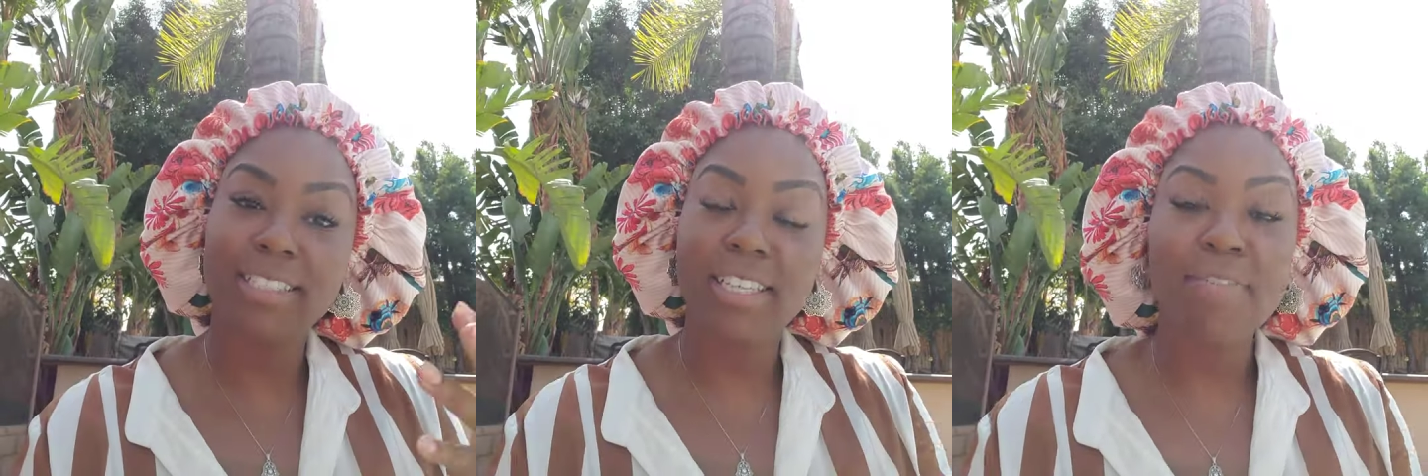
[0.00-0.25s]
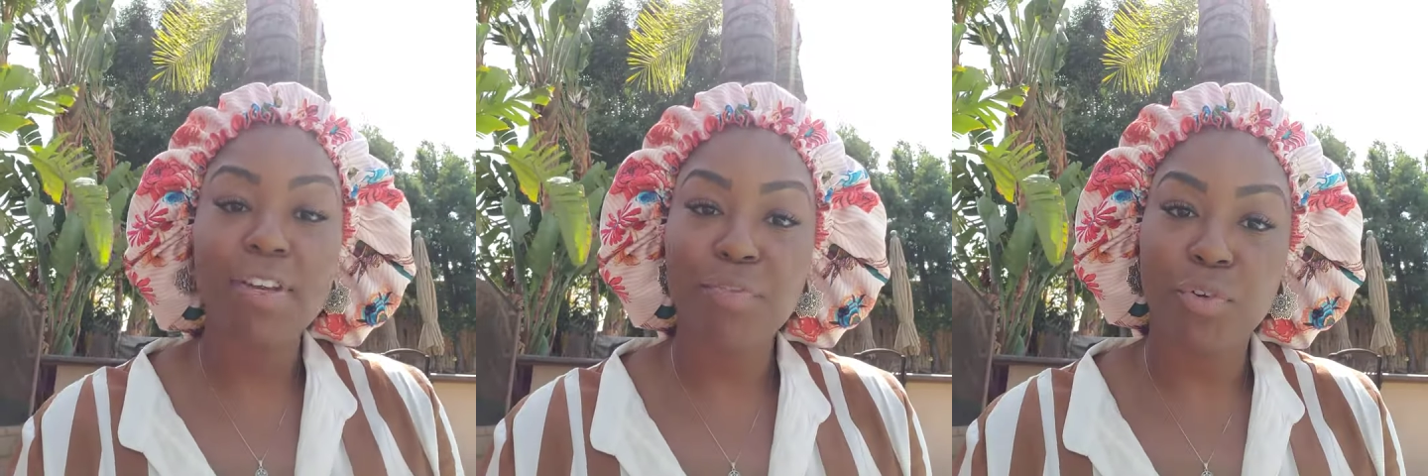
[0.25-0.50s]

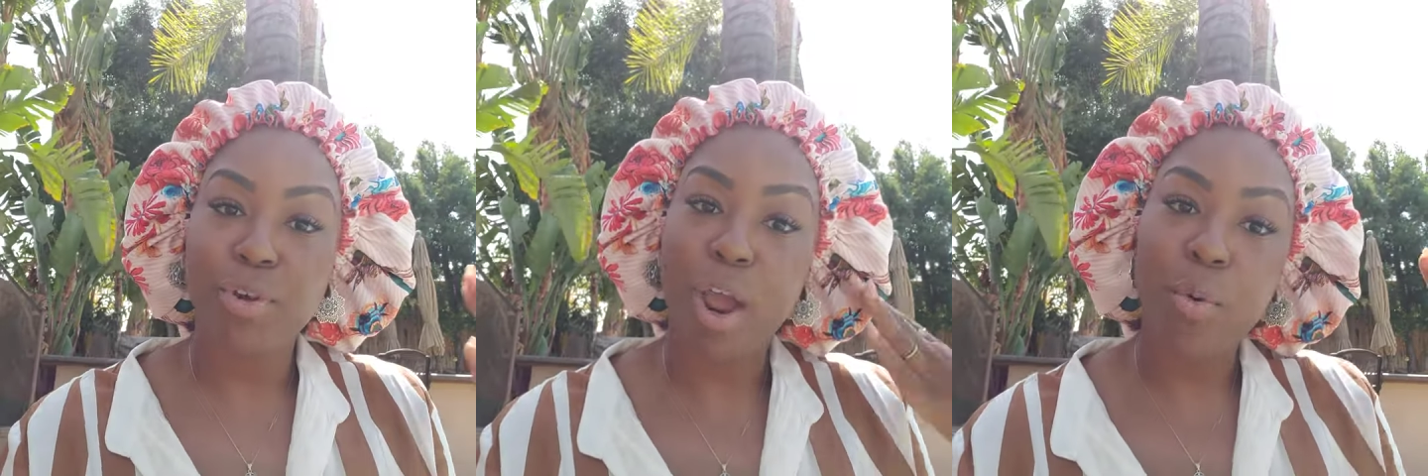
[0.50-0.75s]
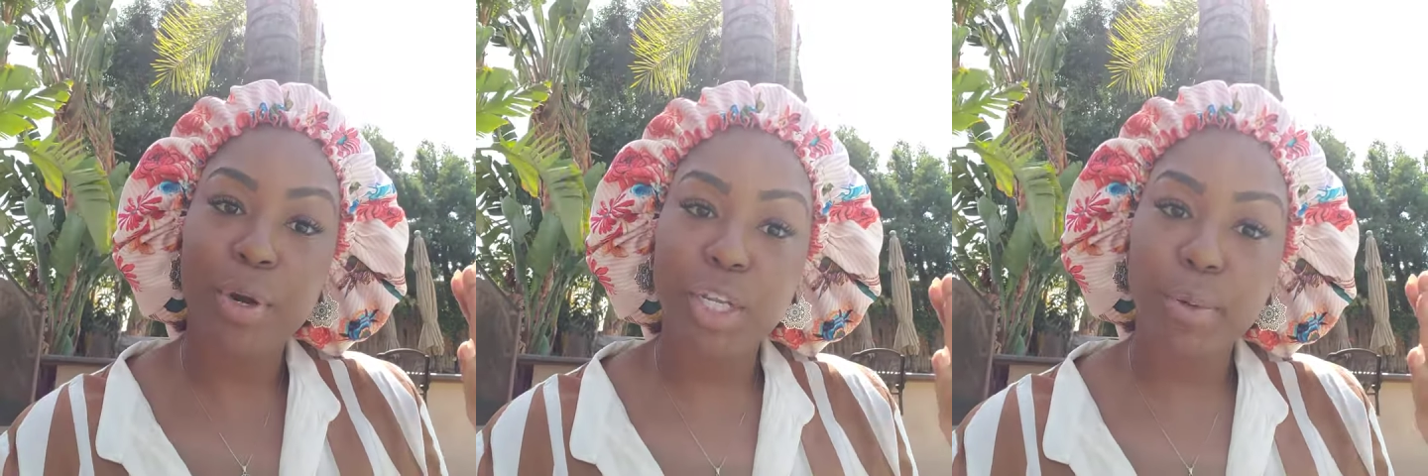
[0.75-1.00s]
Even if you're
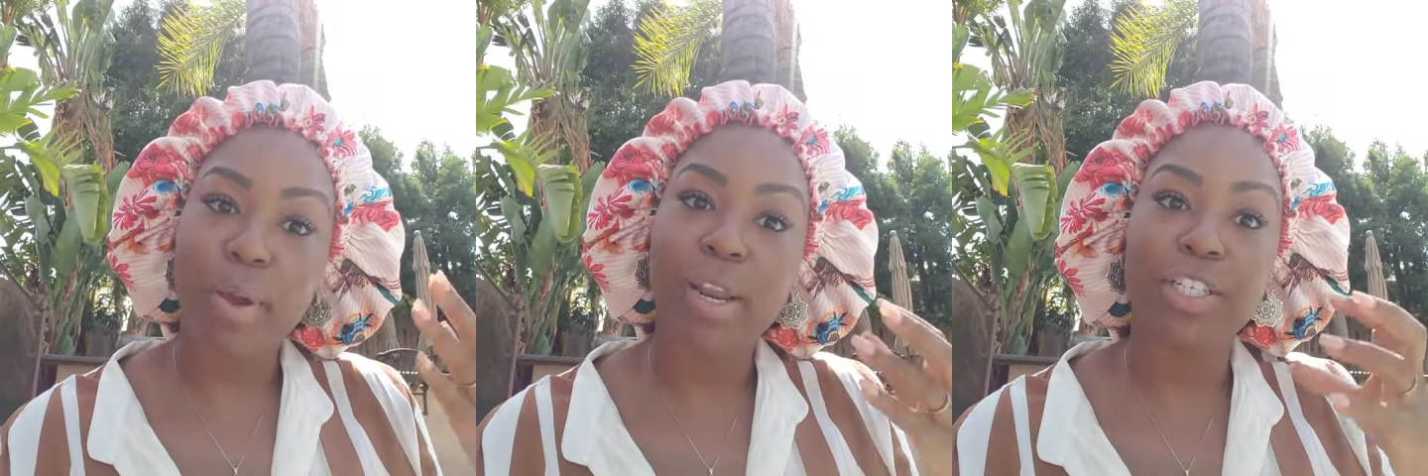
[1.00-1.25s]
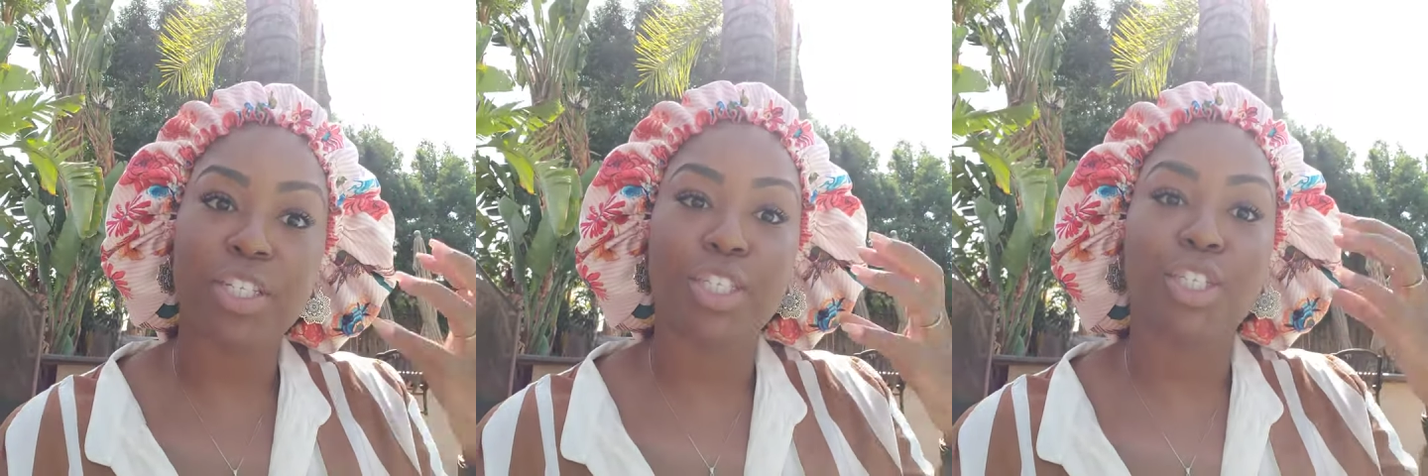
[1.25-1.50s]
not wearing your
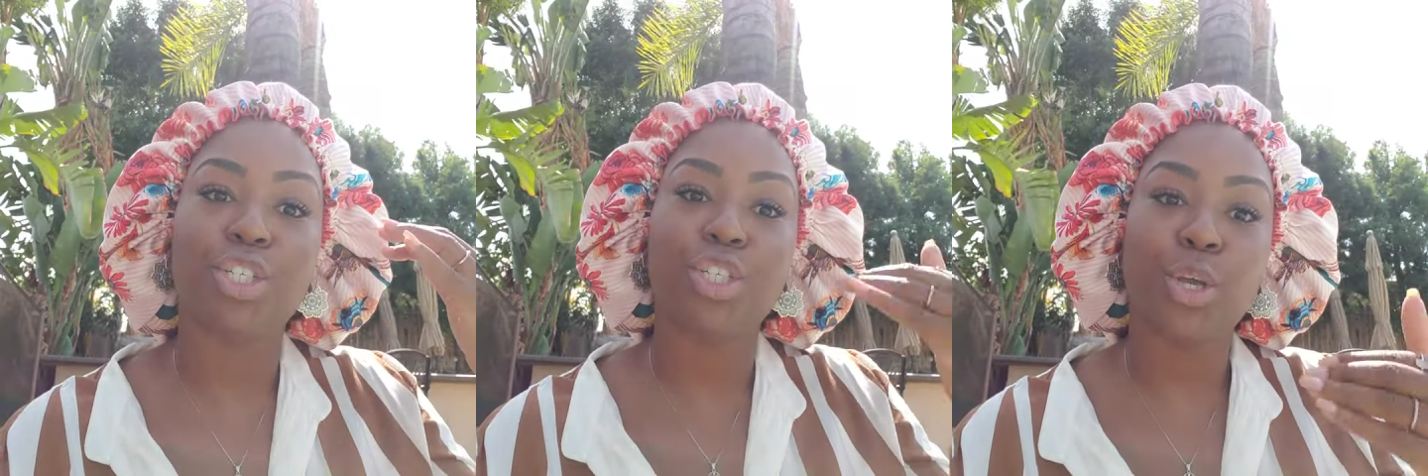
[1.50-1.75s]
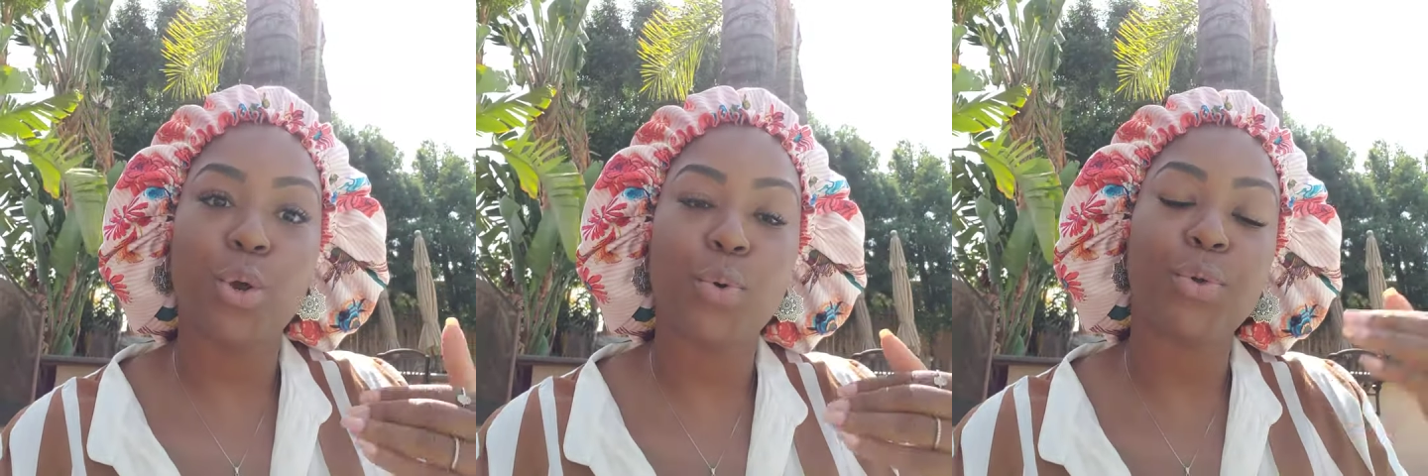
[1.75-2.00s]
bonnet, just to
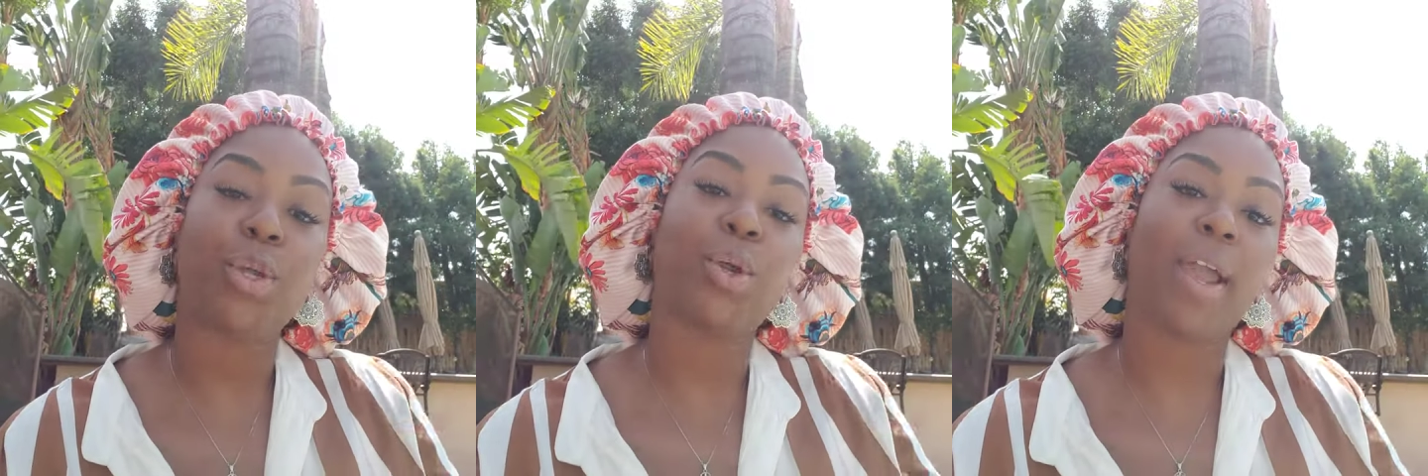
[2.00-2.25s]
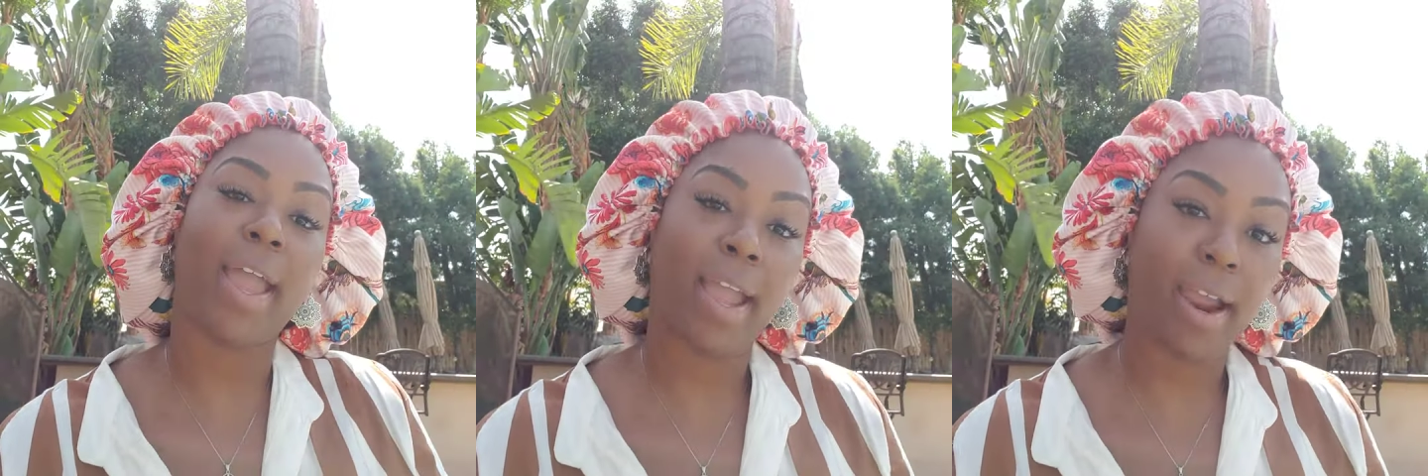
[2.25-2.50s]
show your
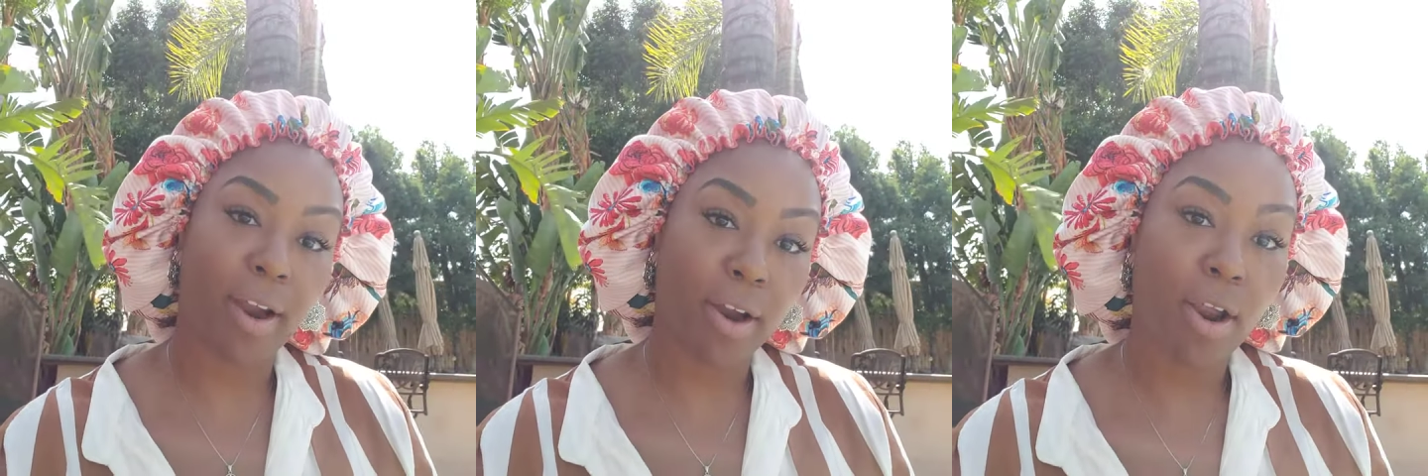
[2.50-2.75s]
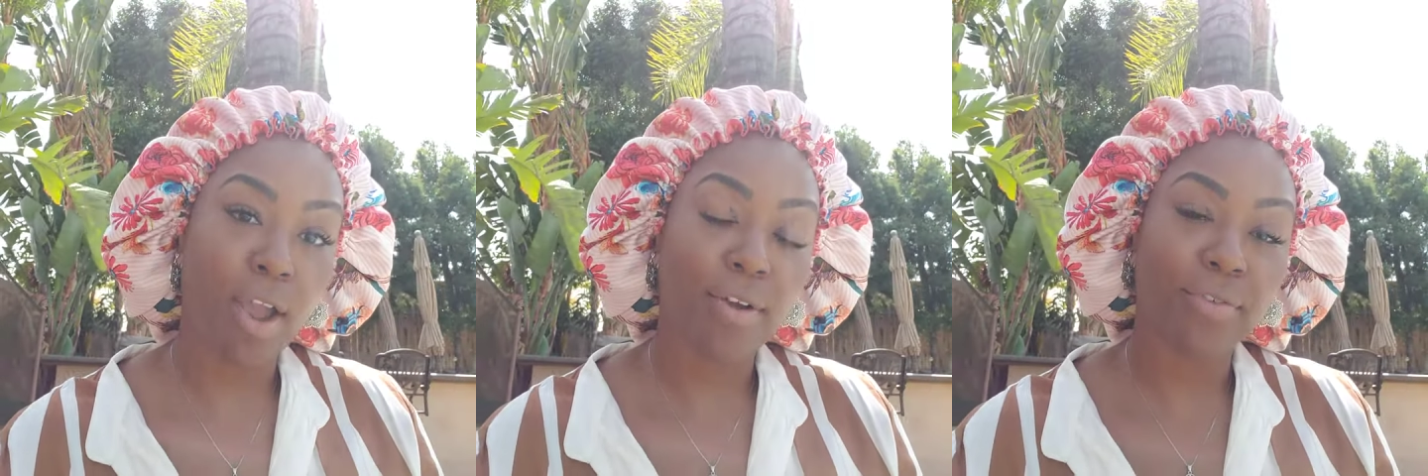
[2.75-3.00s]
hair
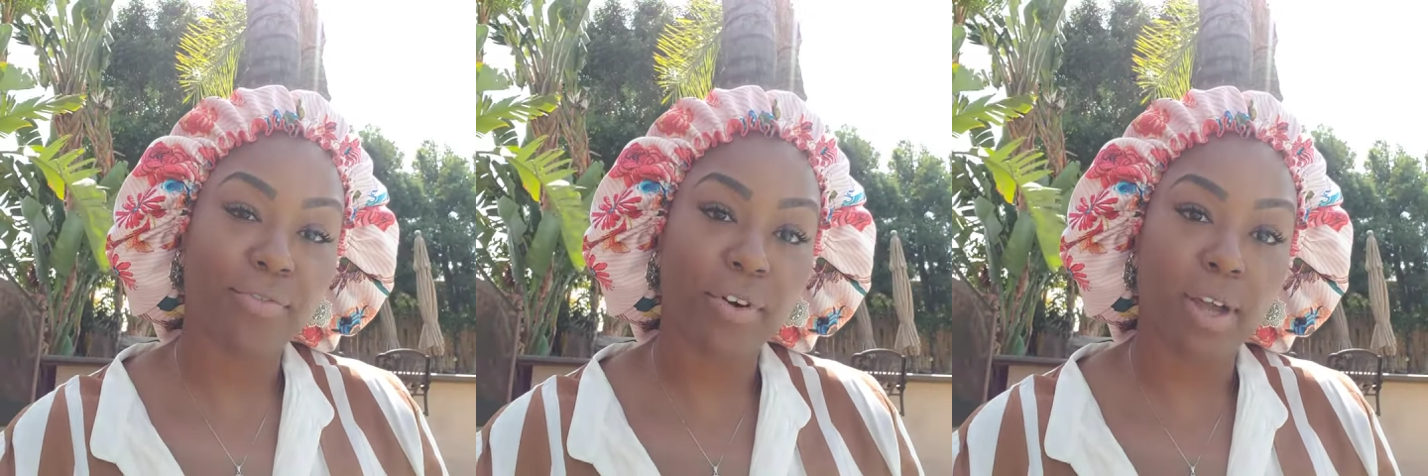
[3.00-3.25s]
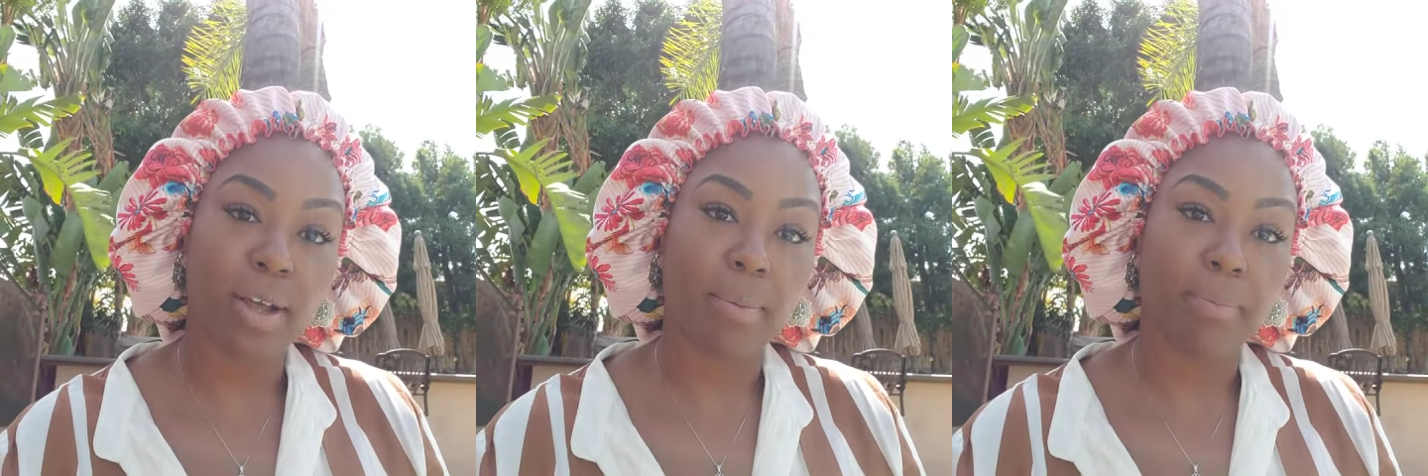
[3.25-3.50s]

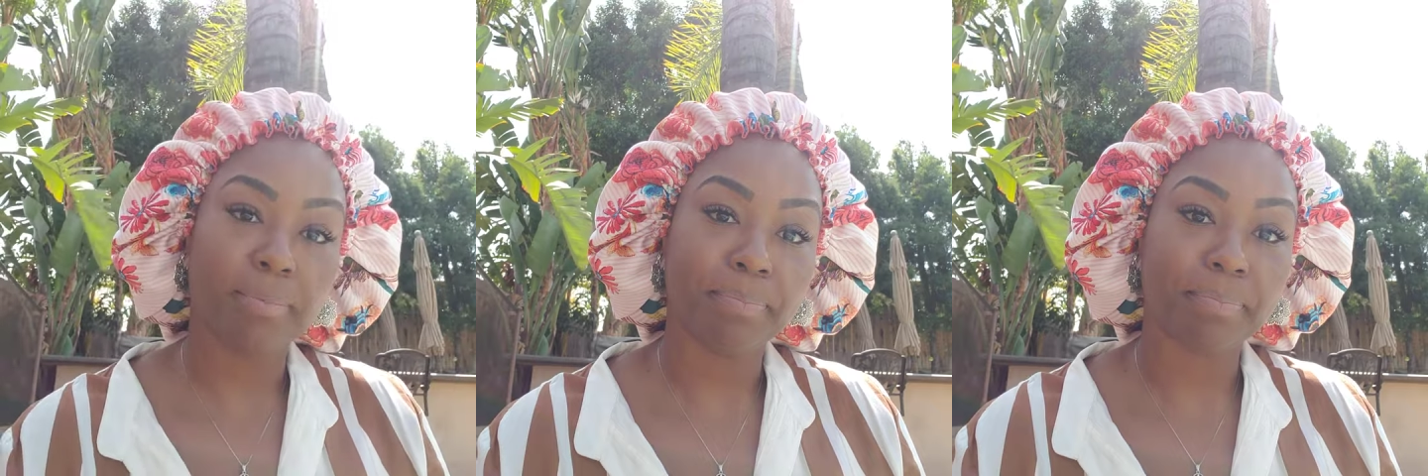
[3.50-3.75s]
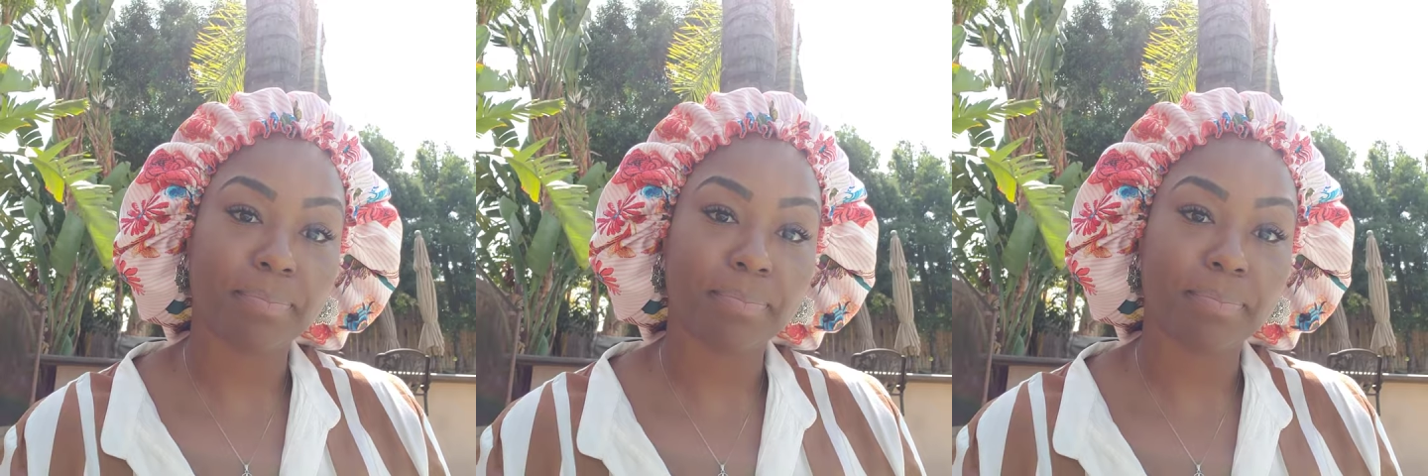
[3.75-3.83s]
from